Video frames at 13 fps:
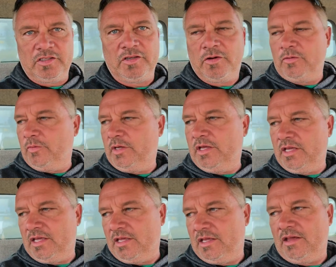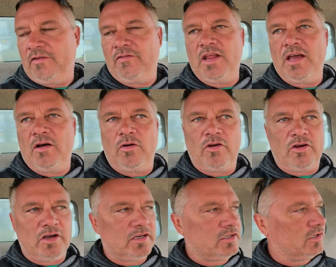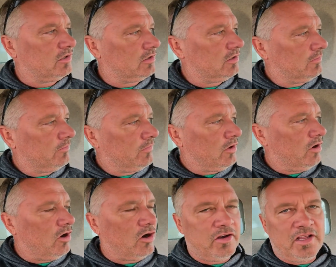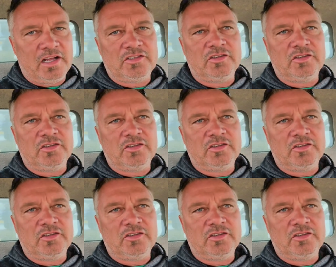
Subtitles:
So we have now got RTX.